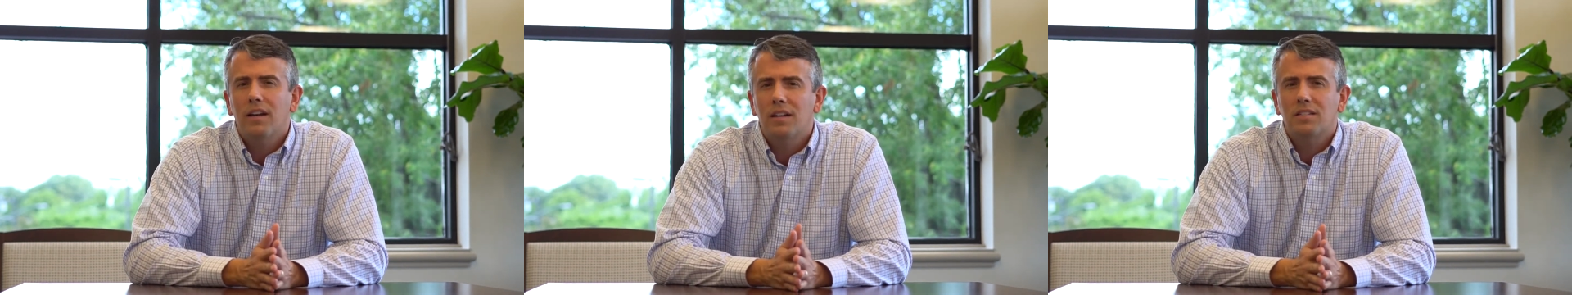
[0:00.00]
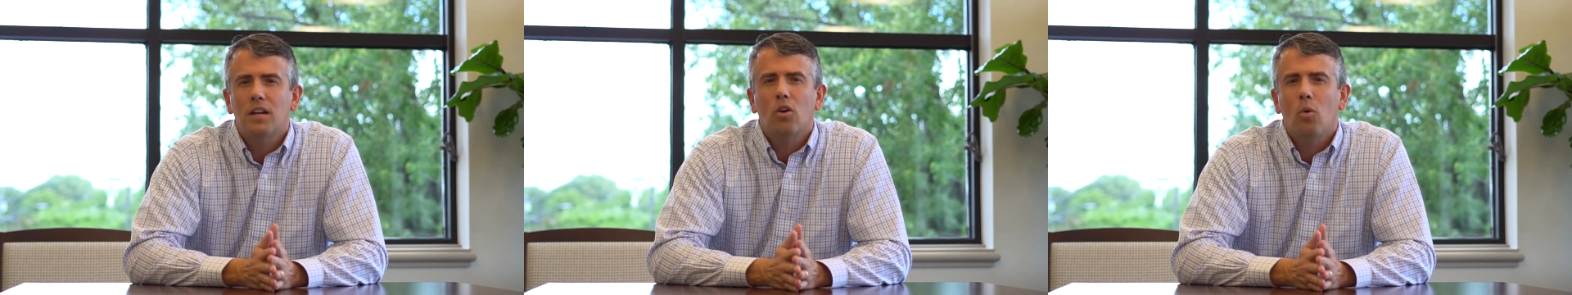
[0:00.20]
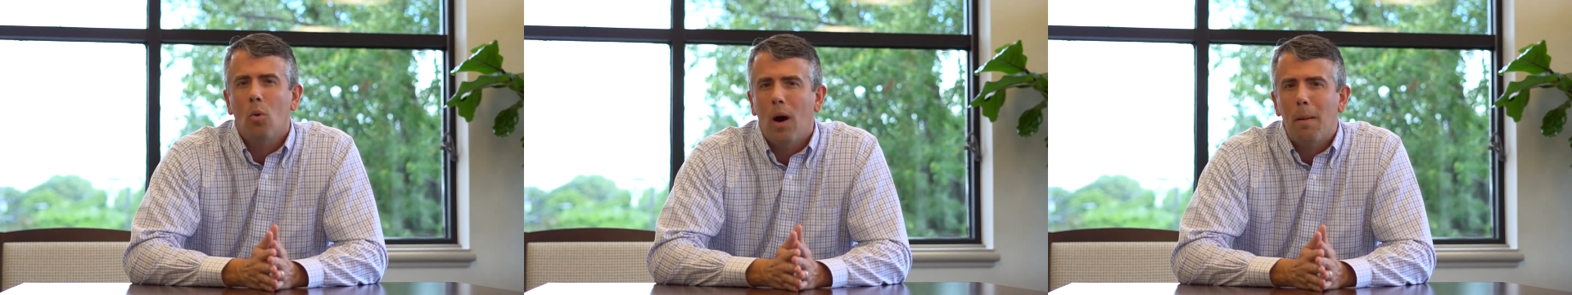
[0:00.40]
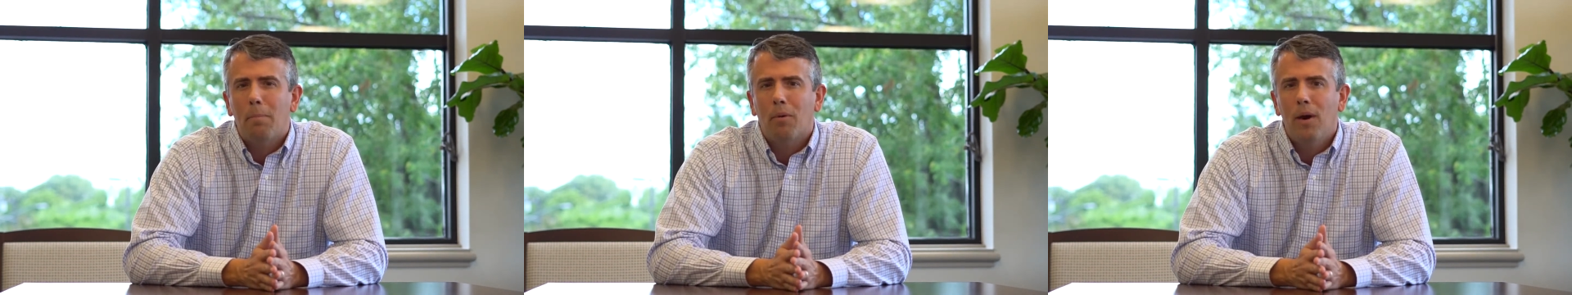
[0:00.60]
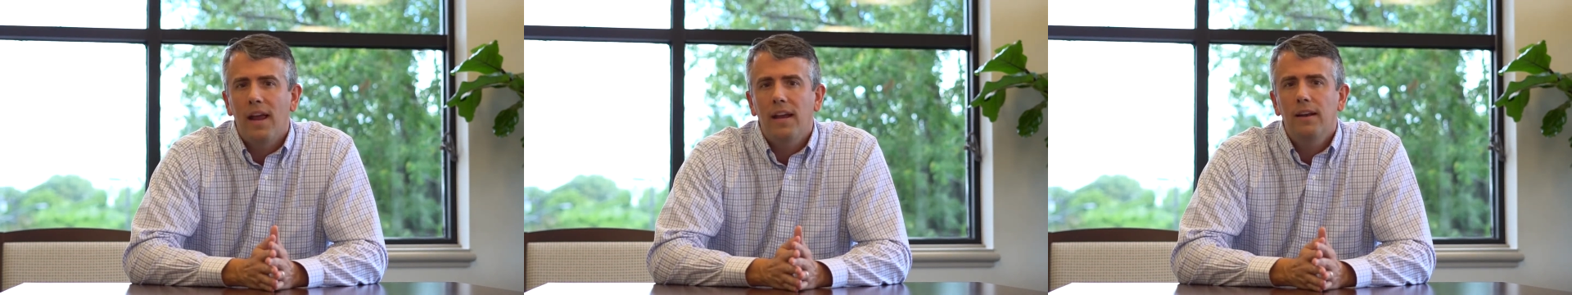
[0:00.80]
doesn't
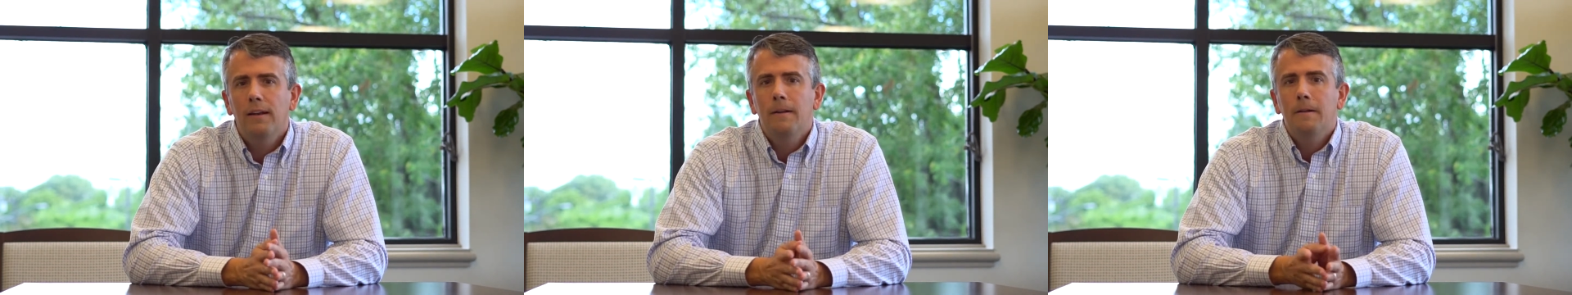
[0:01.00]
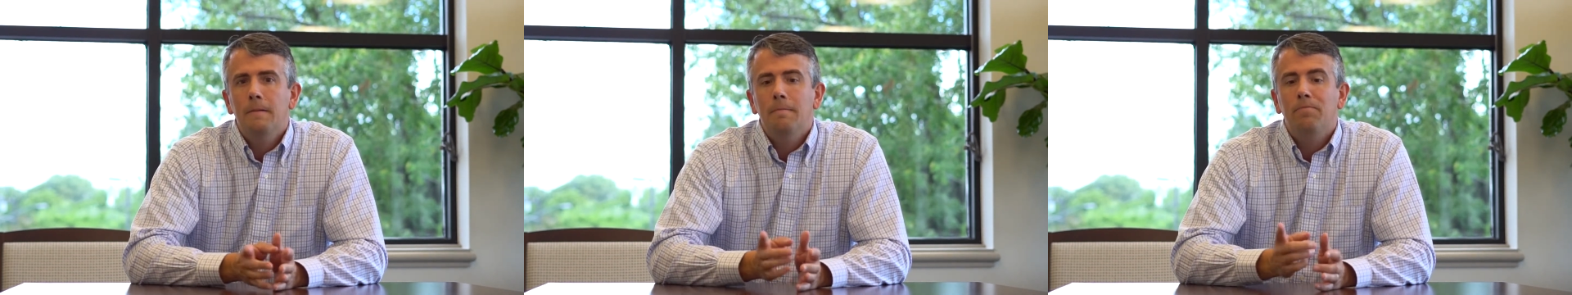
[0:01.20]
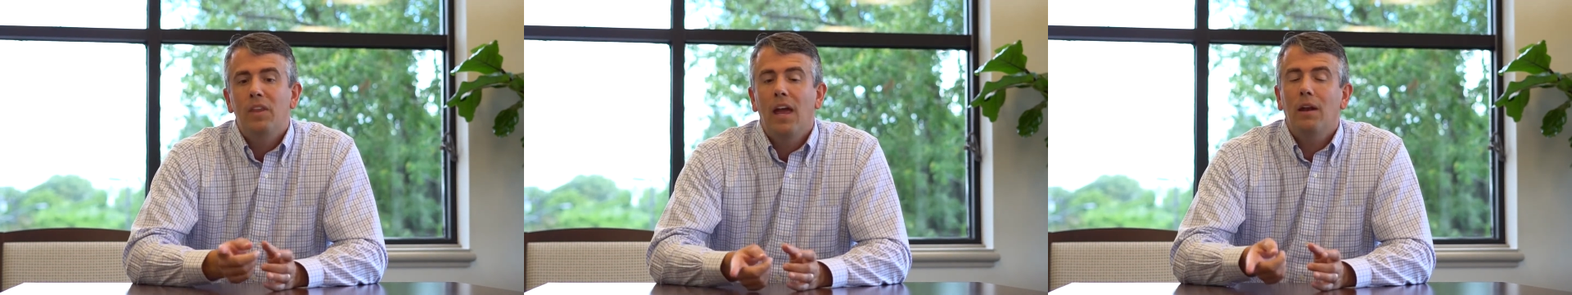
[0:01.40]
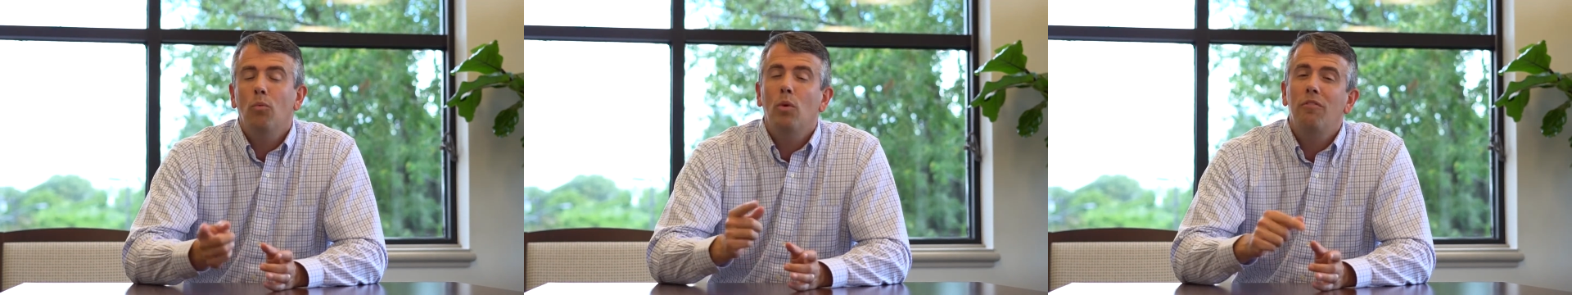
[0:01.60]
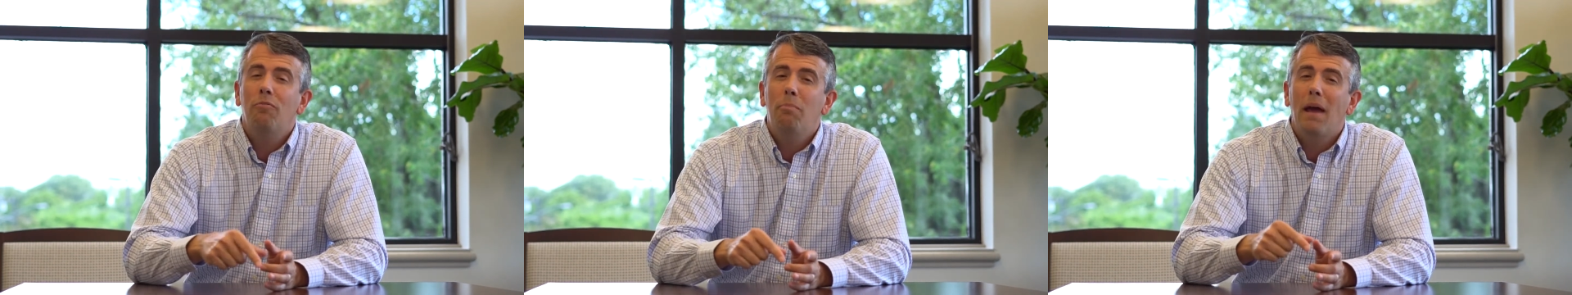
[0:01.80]
cooperate, and
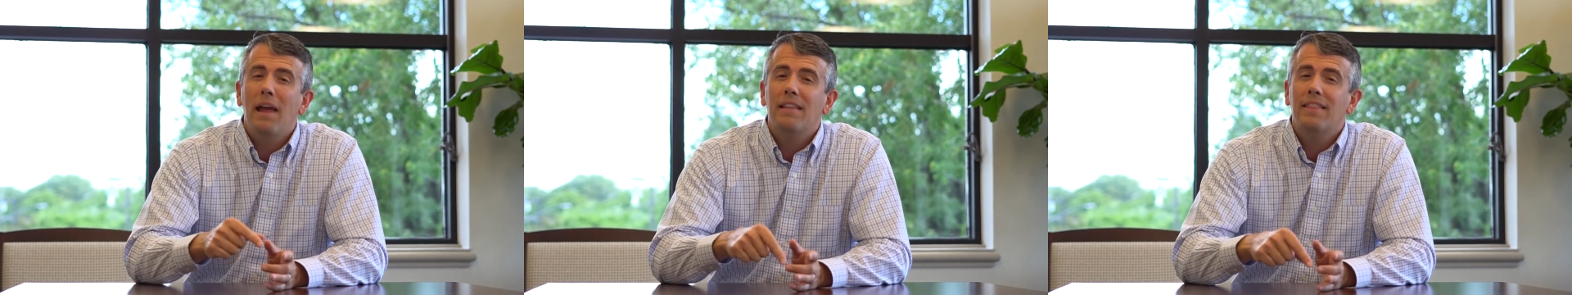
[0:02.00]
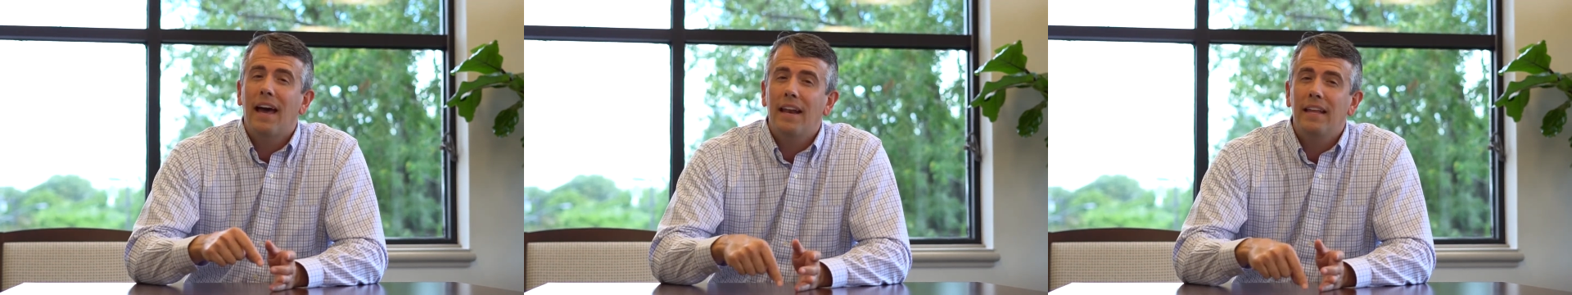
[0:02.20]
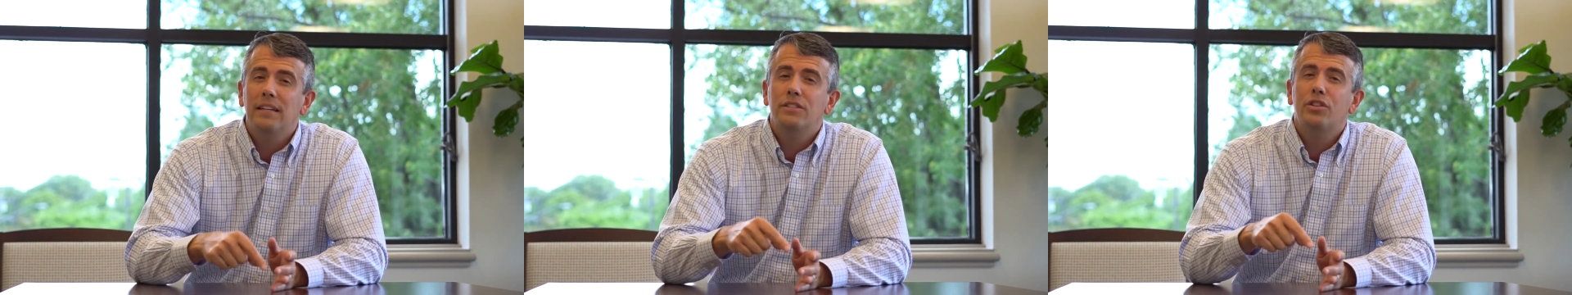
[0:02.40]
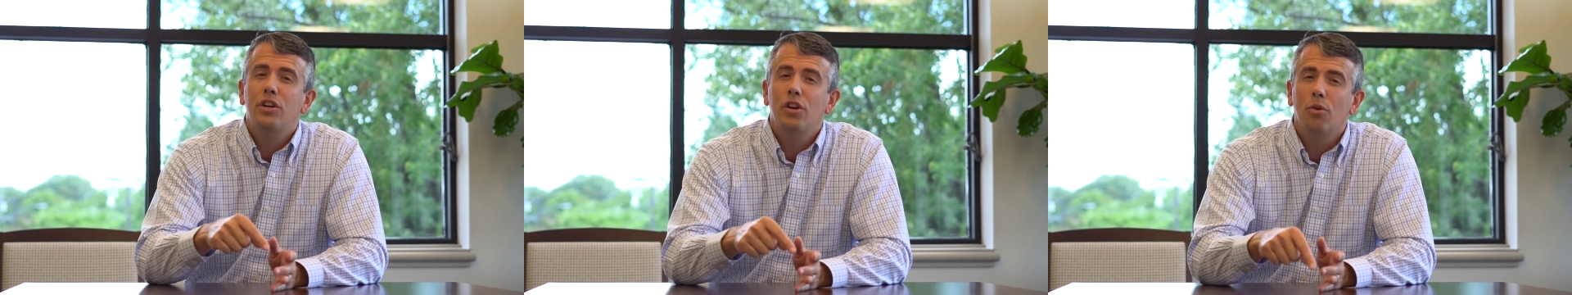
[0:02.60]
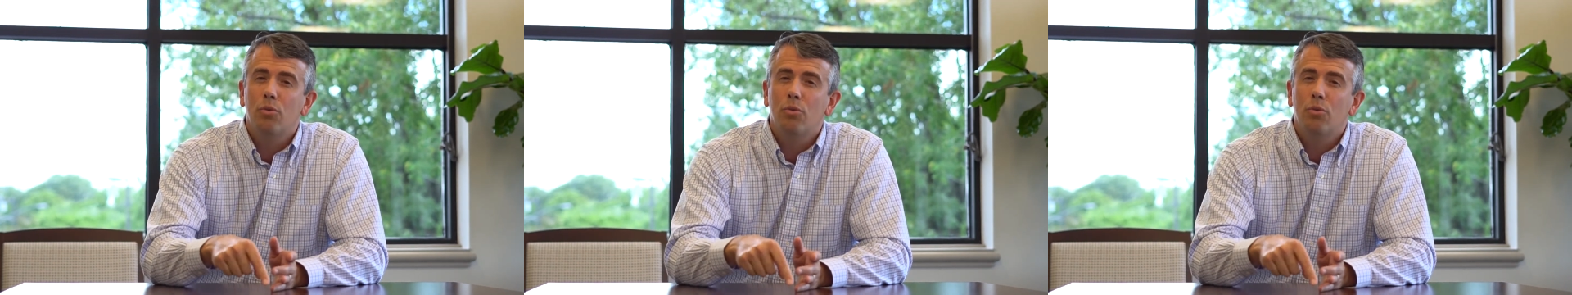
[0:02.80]
we've baked that into your